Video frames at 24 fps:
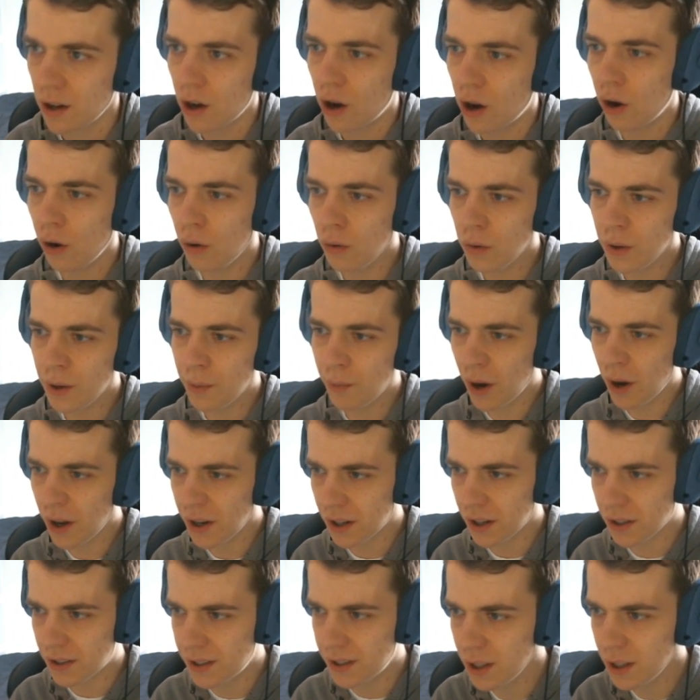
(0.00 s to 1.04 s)
Holy
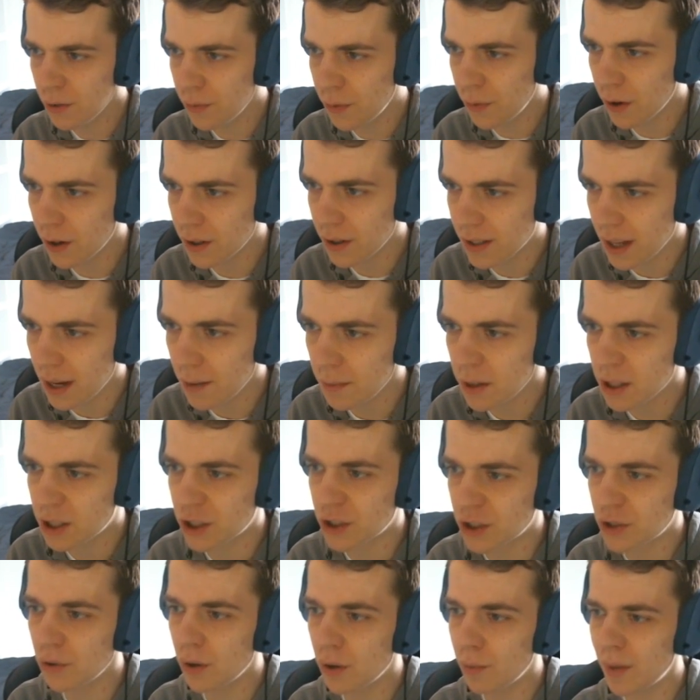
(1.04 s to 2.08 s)
Mother, deal 4
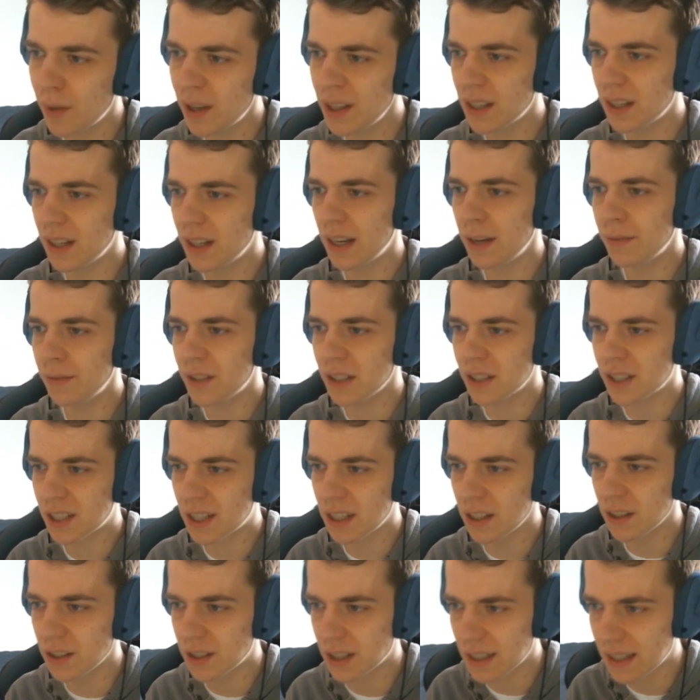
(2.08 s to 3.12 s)
damage to a minion if this
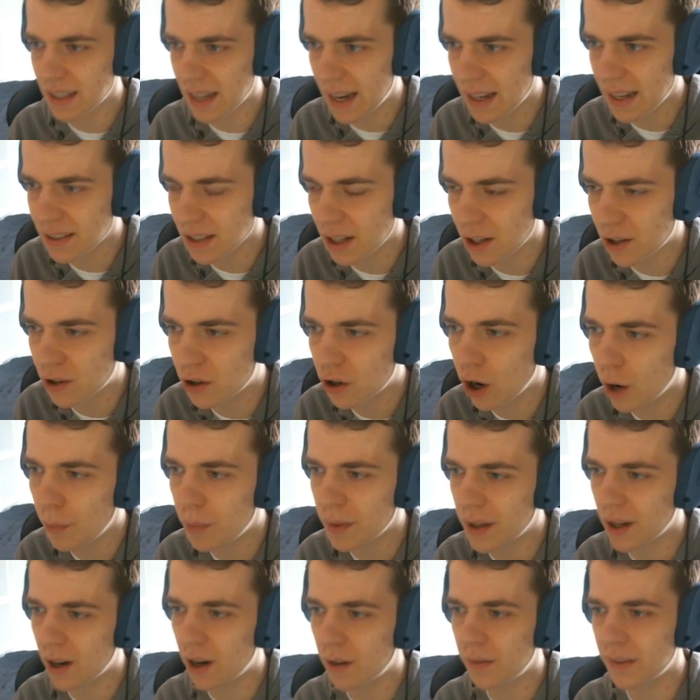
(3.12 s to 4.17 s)
kills it, add a
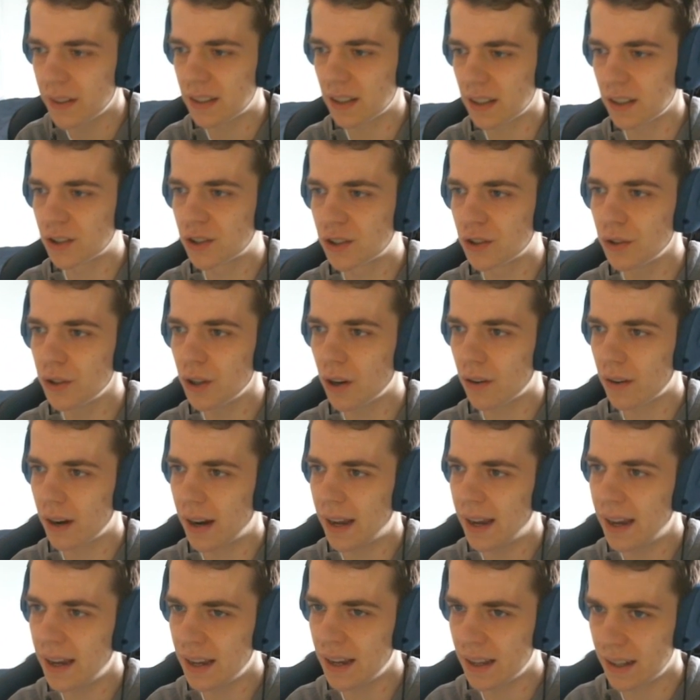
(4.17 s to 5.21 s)
copy of it to your
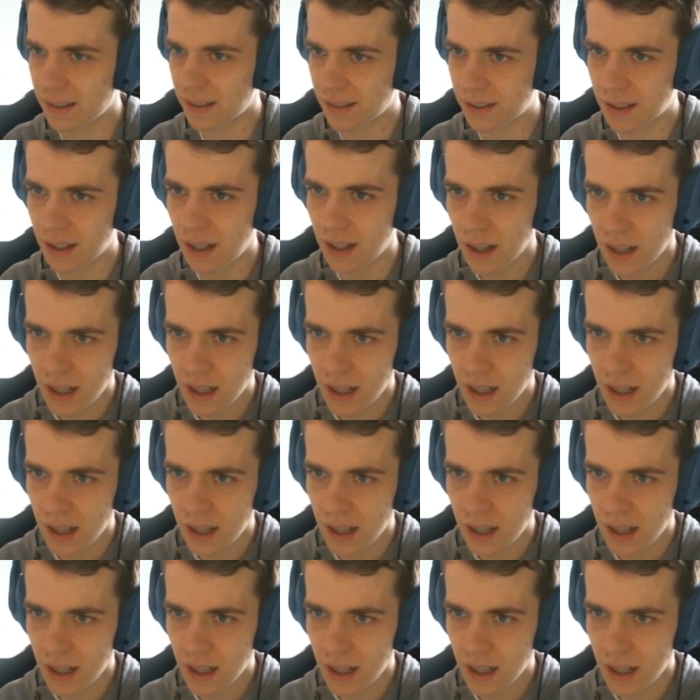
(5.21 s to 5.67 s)
hand.